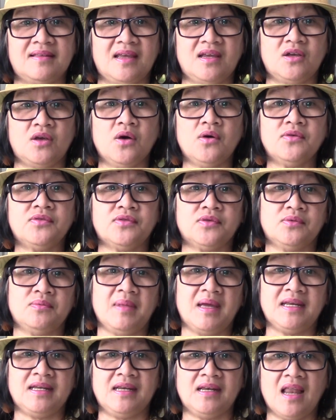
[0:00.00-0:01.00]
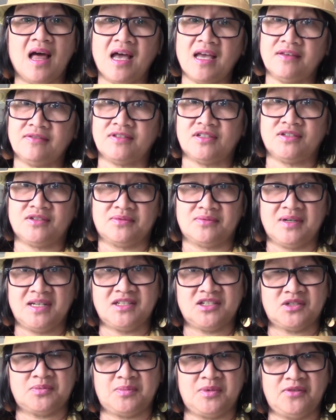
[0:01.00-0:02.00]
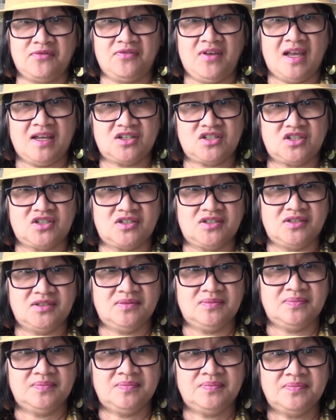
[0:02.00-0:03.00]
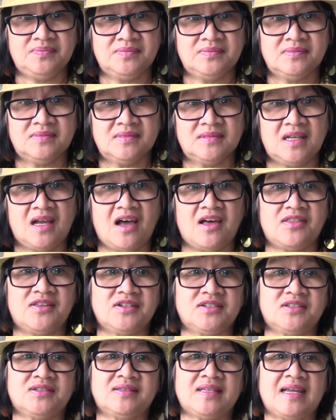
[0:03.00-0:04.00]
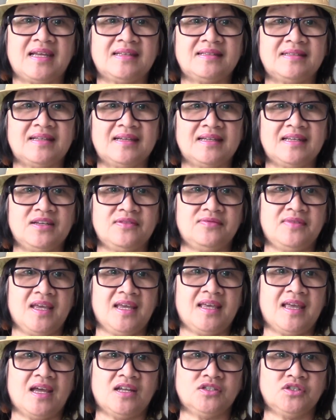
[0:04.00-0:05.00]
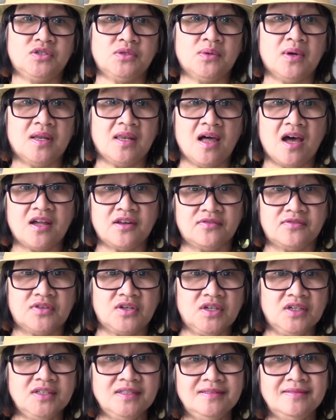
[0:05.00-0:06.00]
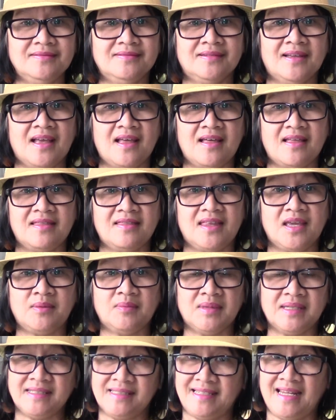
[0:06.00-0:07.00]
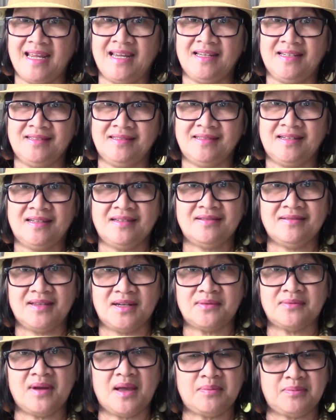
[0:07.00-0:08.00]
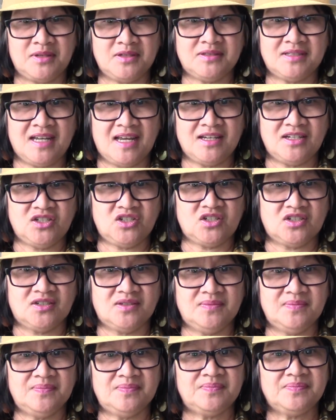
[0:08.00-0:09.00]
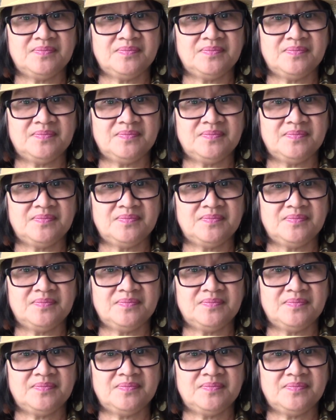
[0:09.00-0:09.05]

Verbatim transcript: they go through many lives to reach perfection. Others think that if they can do a lot of good, they maintain their reputation.